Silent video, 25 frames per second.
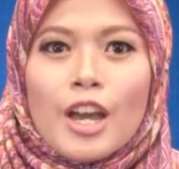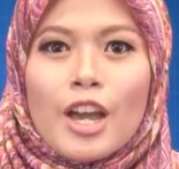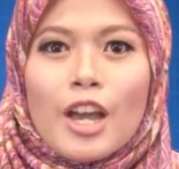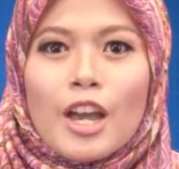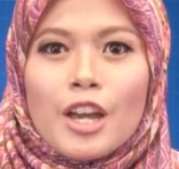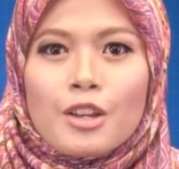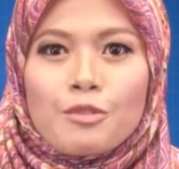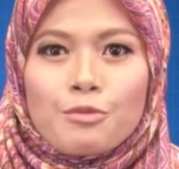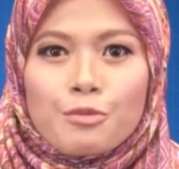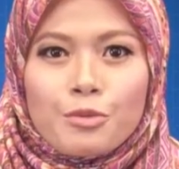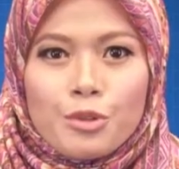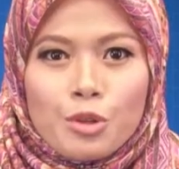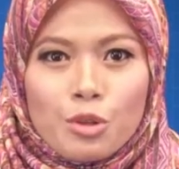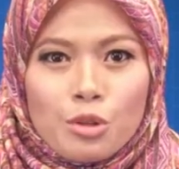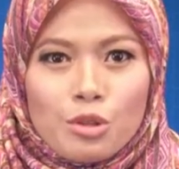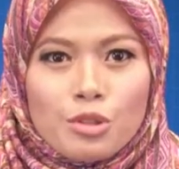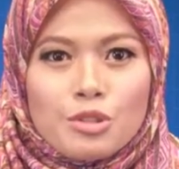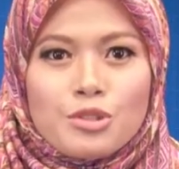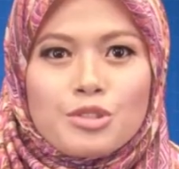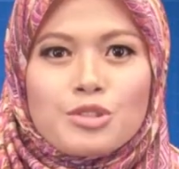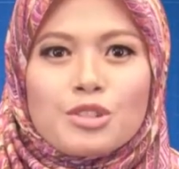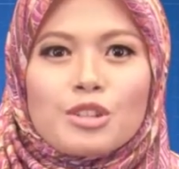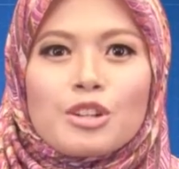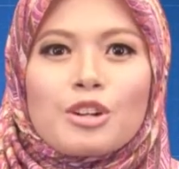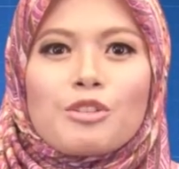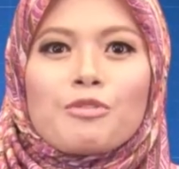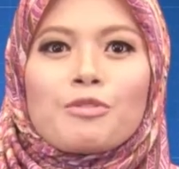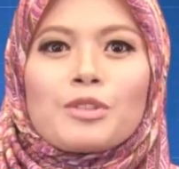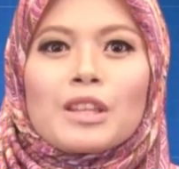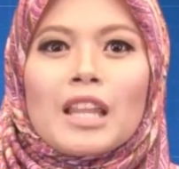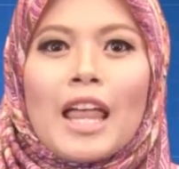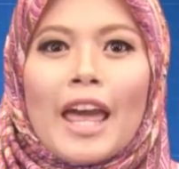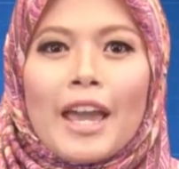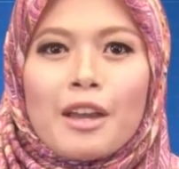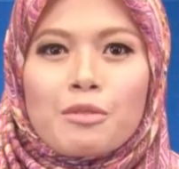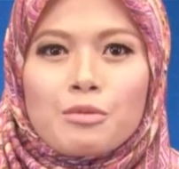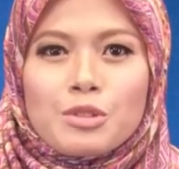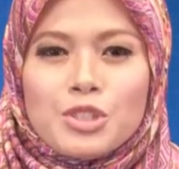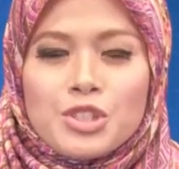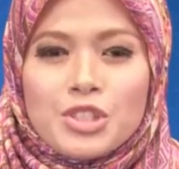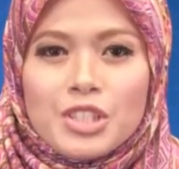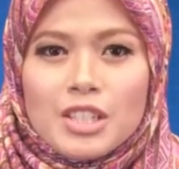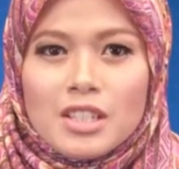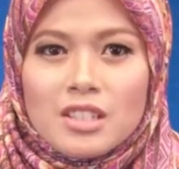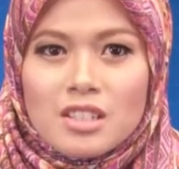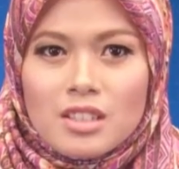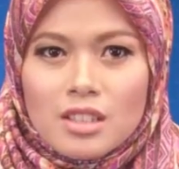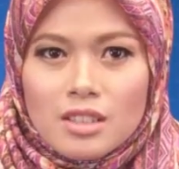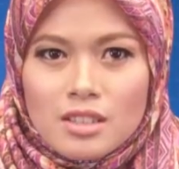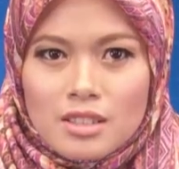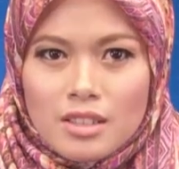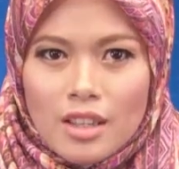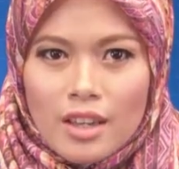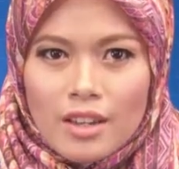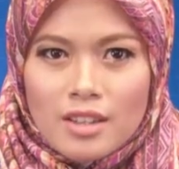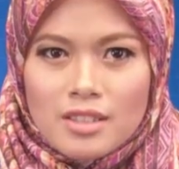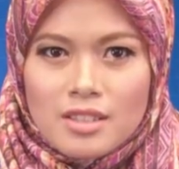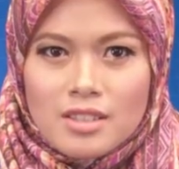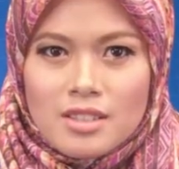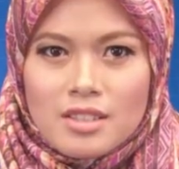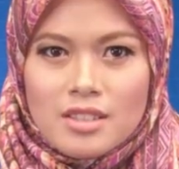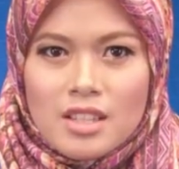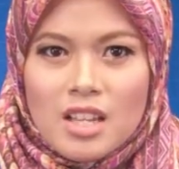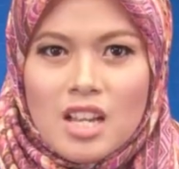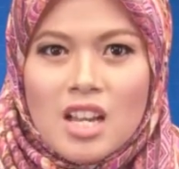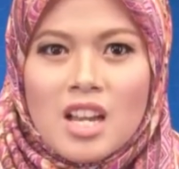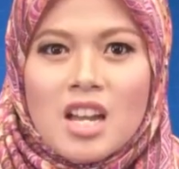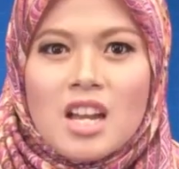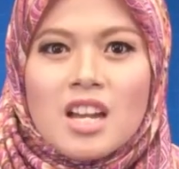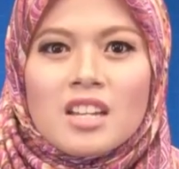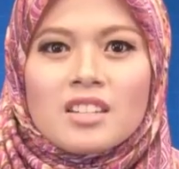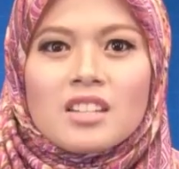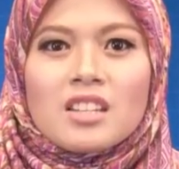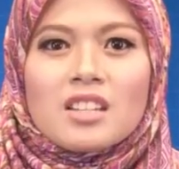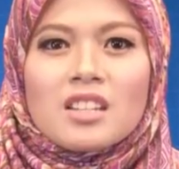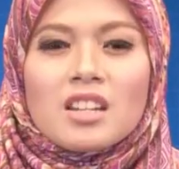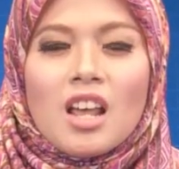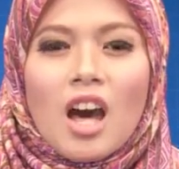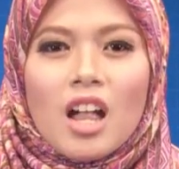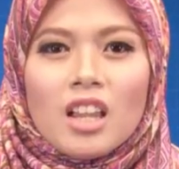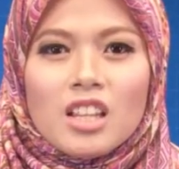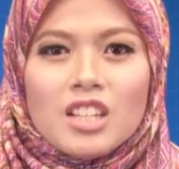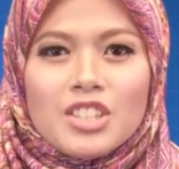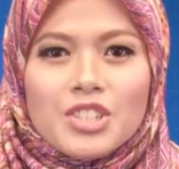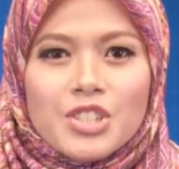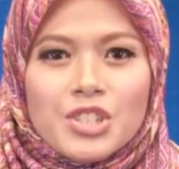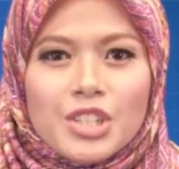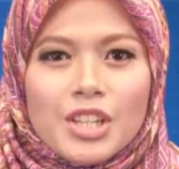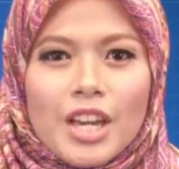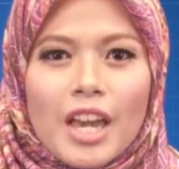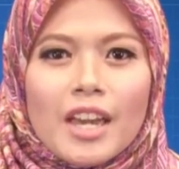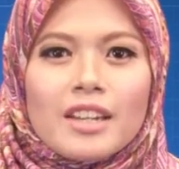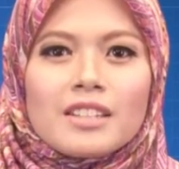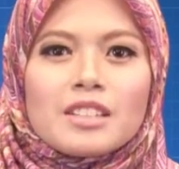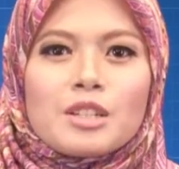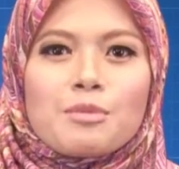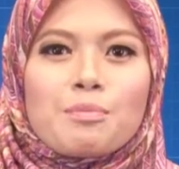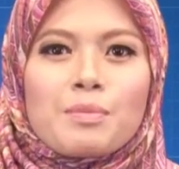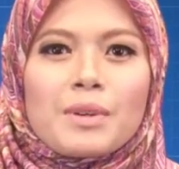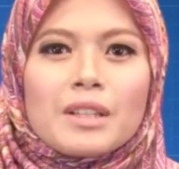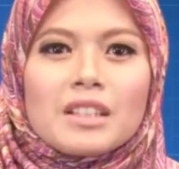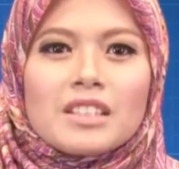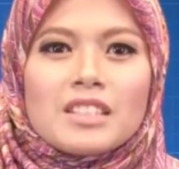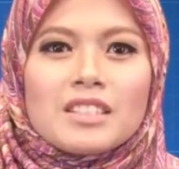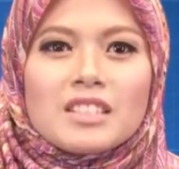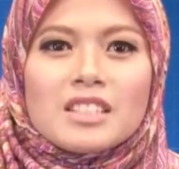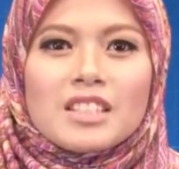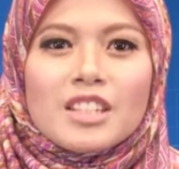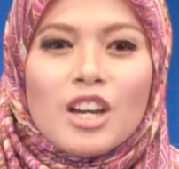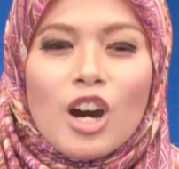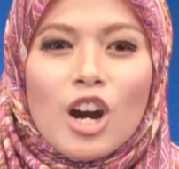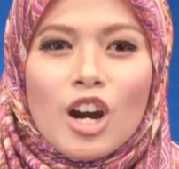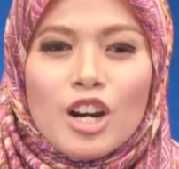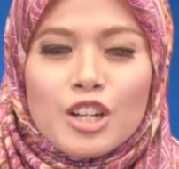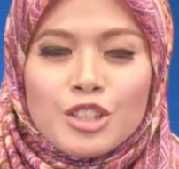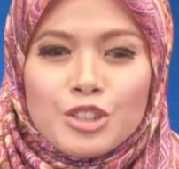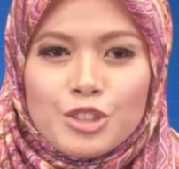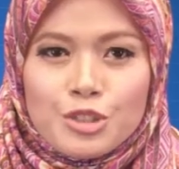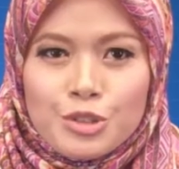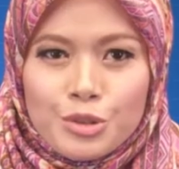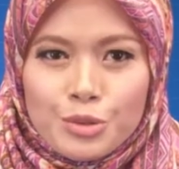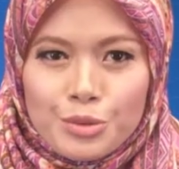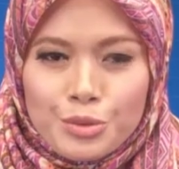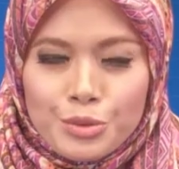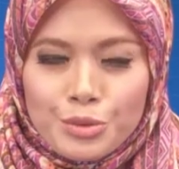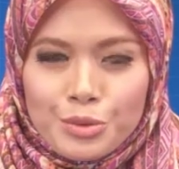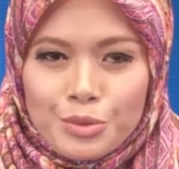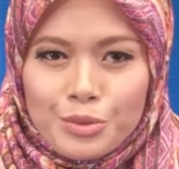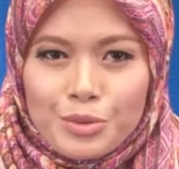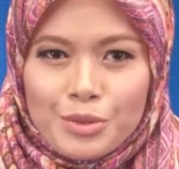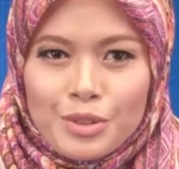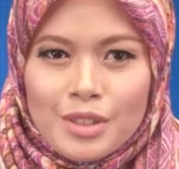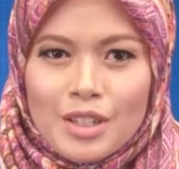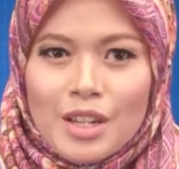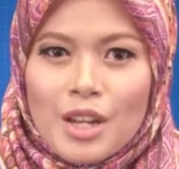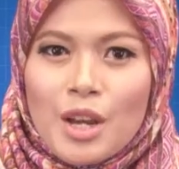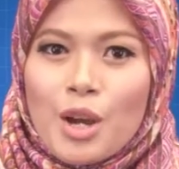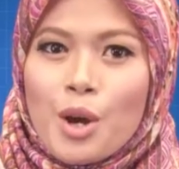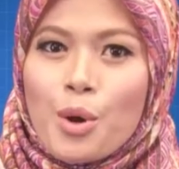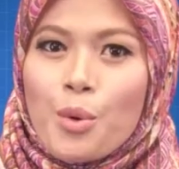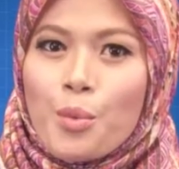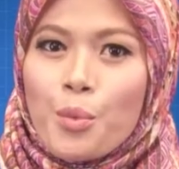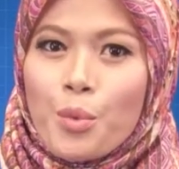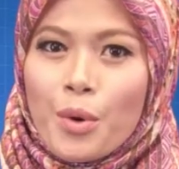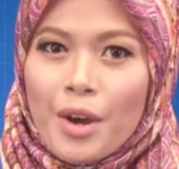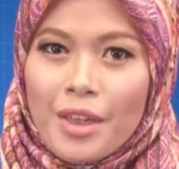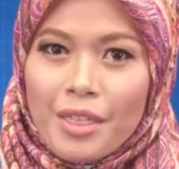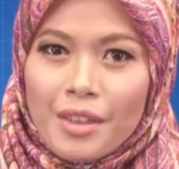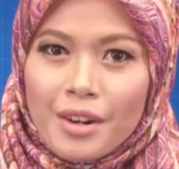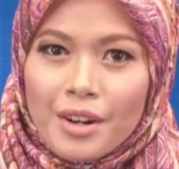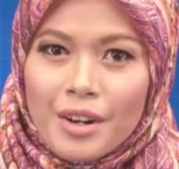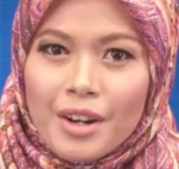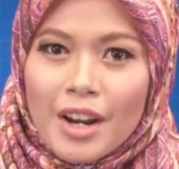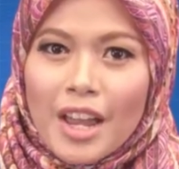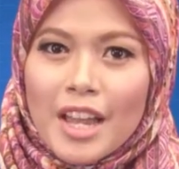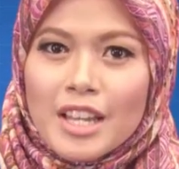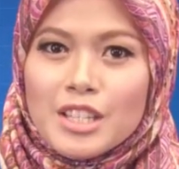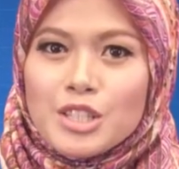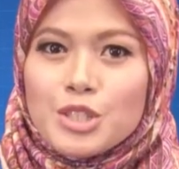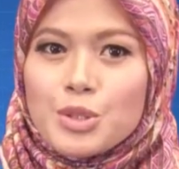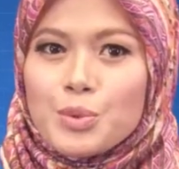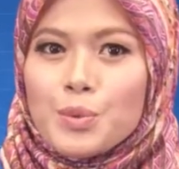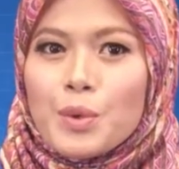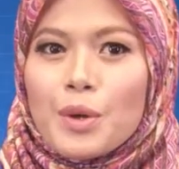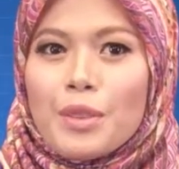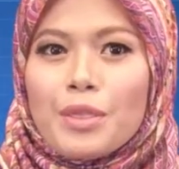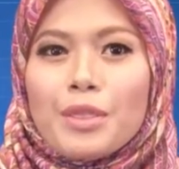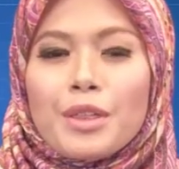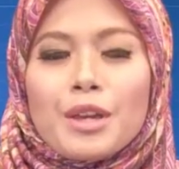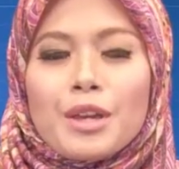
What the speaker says: and rules of language in context. The knowledge and ability are two: whether and to what